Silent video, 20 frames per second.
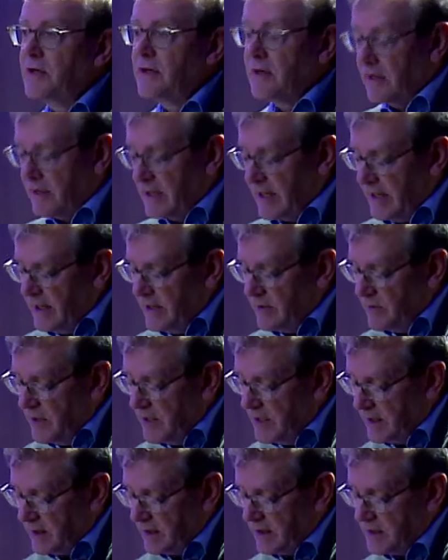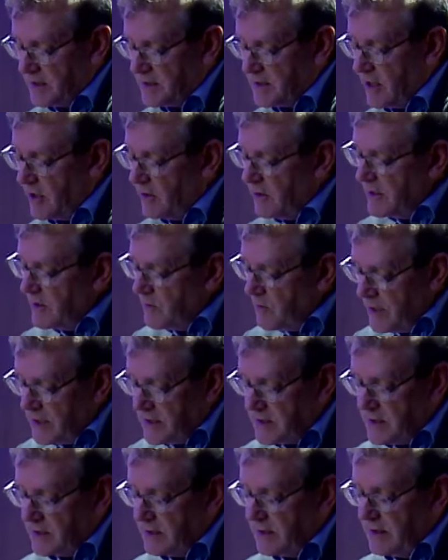it on any reading list. Only
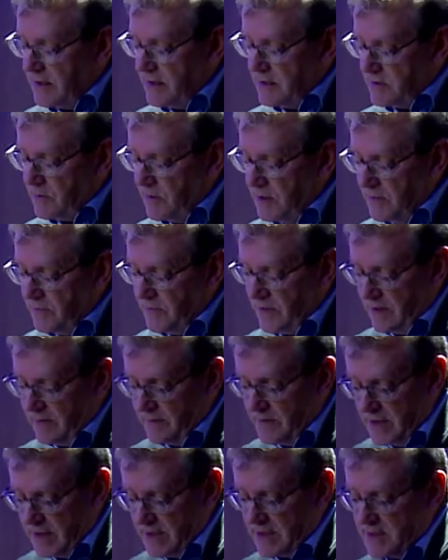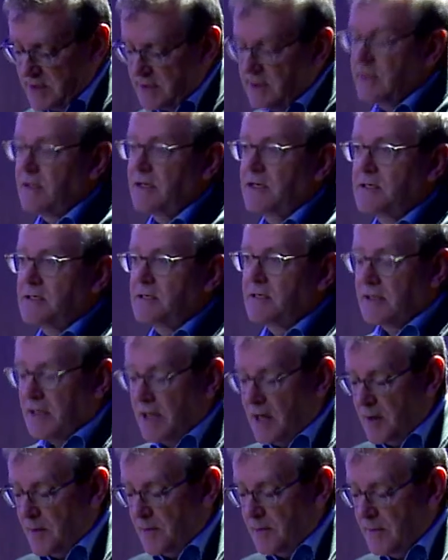once in the last 25 years did I
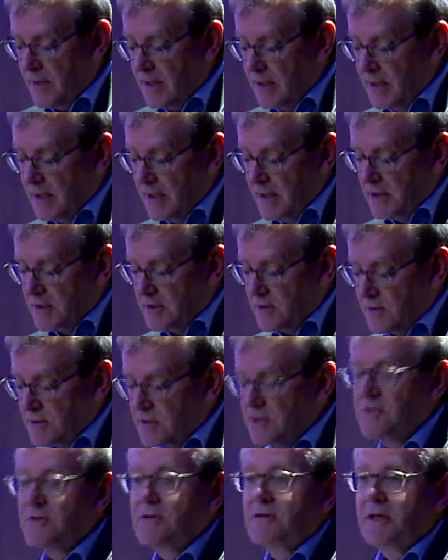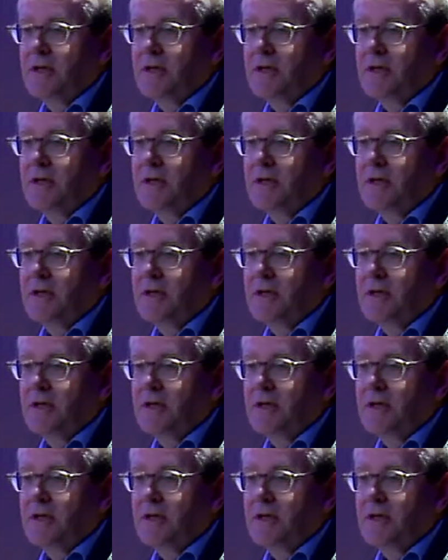succumb to a student